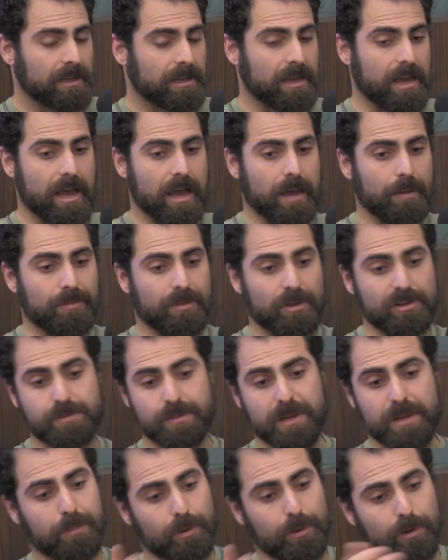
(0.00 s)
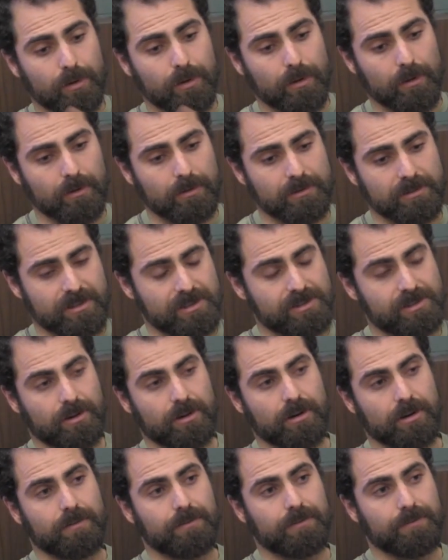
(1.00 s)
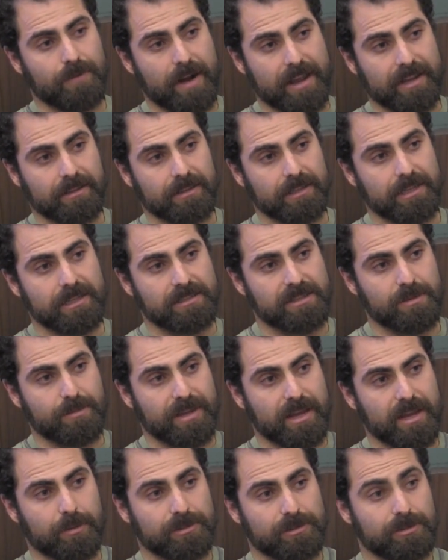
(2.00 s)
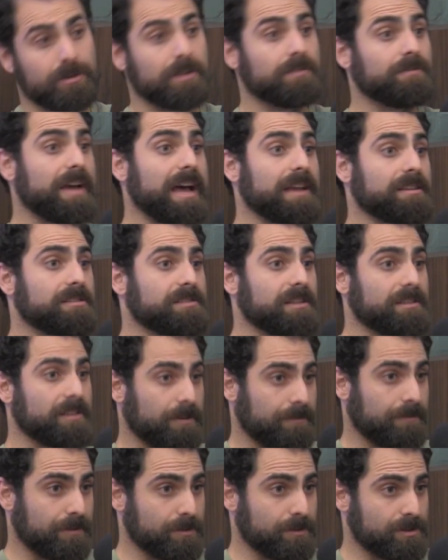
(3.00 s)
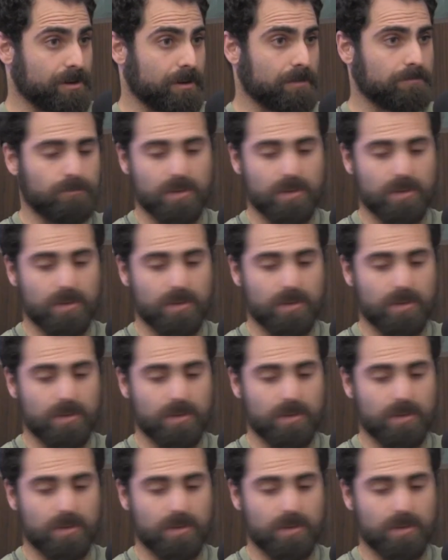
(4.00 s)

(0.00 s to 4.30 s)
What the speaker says: Those people deserve, frankly, to be able to invest in their future,